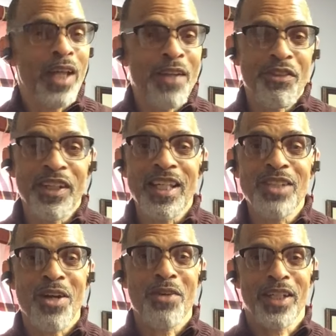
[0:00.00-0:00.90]
And
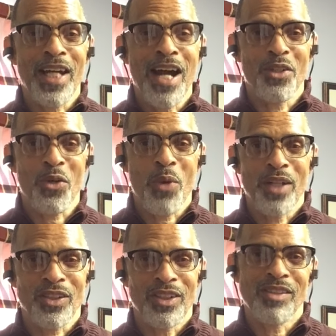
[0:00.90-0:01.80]
these are the kind of
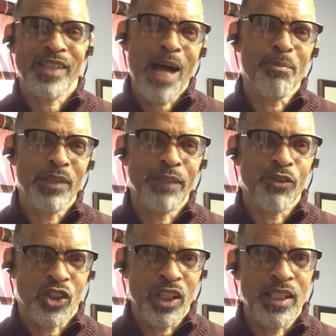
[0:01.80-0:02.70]
questions that I believe
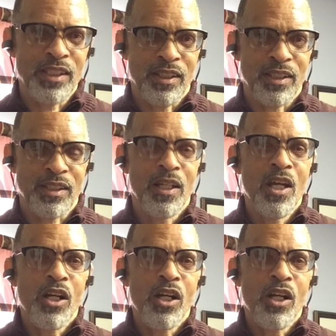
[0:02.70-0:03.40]
Jesus